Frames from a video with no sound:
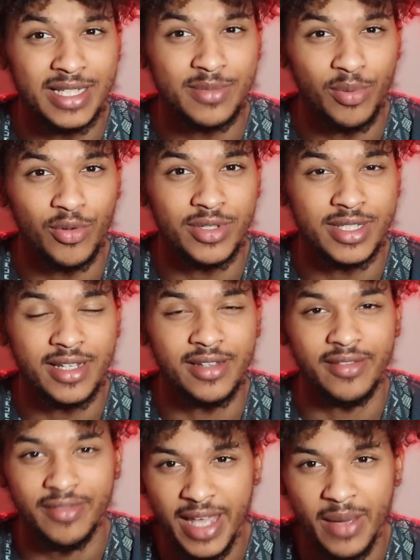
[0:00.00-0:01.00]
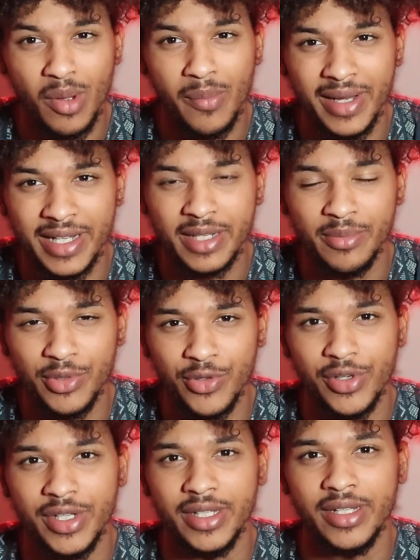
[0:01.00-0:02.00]
sports and the MMA
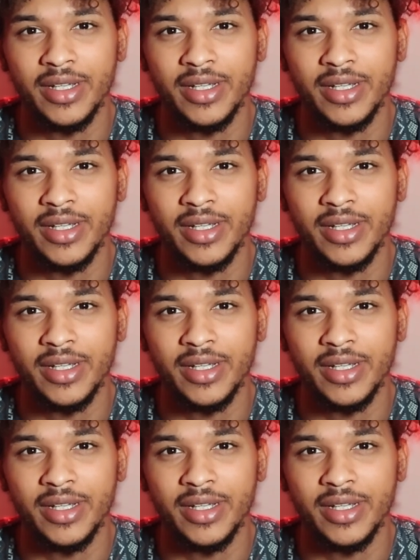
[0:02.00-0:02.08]
community.